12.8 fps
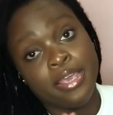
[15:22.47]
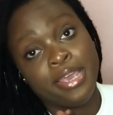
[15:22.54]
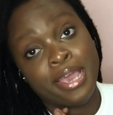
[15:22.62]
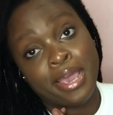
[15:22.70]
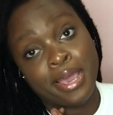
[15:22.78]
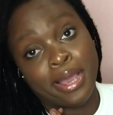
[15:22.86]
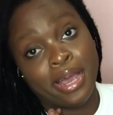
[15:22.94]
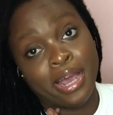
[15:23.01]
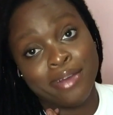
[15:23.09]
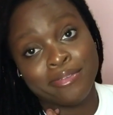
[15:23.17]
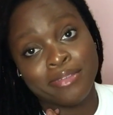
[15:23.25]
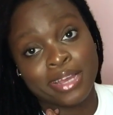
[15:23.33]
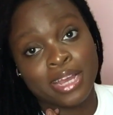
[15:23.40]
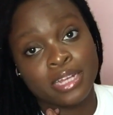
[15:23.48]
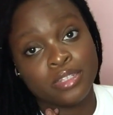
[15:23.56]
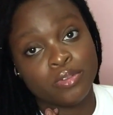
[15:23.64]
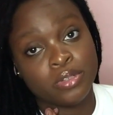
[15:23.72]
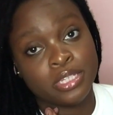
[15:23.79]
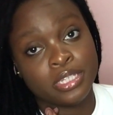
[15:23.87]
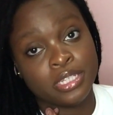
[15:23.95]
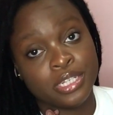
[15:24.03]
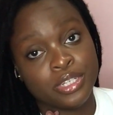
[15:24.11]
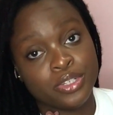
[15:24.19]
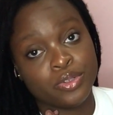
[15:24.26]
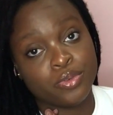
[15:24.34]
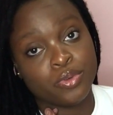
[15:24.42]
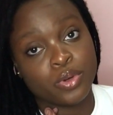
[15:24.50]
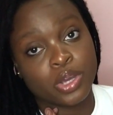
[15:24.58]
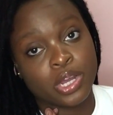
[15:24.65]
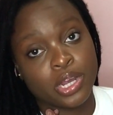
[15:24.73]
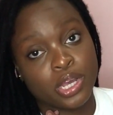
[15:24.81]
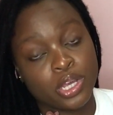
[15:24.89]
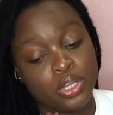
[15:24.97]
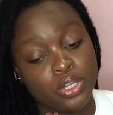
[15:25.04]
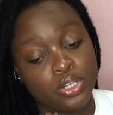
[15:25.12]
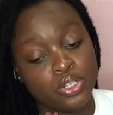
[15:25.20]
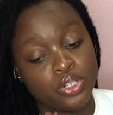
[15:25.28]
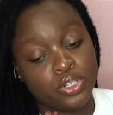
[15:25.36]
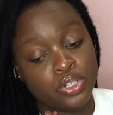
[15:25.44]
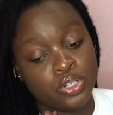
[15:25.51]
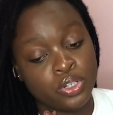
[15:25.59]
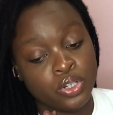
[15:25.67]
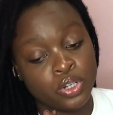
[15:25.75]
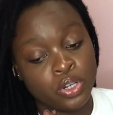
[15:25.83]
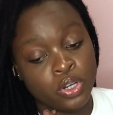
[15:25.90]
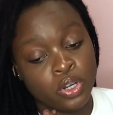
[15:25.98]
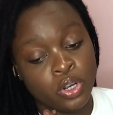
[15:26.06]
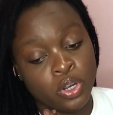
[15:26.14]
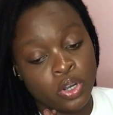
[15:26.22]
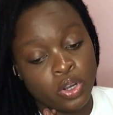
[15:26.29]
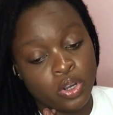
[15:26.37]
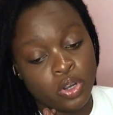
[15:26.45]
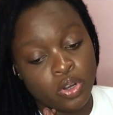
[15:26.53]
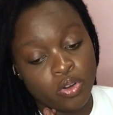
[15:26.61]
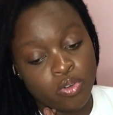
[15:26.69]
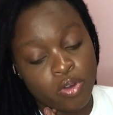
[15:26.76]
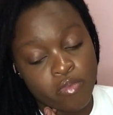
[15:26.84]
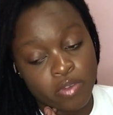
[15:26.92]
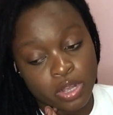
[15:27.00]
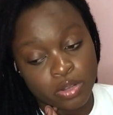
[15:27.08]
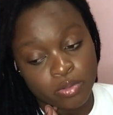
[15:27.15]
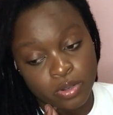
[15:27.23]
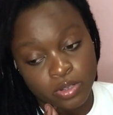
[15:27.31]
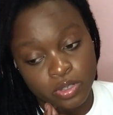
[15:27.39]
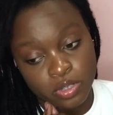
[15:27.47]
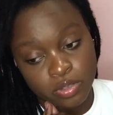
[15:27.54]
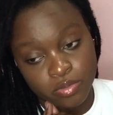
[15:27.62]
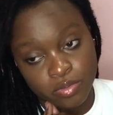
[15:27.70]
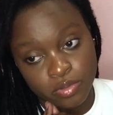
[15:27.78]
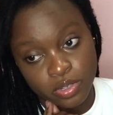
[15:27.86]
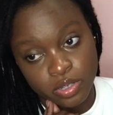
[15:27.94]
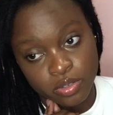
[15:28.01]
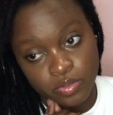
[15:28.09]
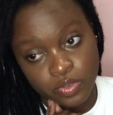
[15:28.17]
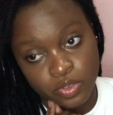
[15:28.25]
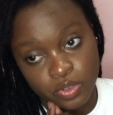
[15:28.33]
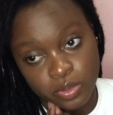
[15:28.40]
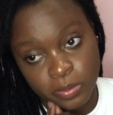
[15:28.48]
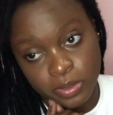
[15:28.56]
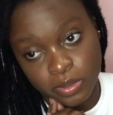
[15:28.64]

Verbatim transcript: yeah I have to get those things organized oh I forgot what I was saying they confused me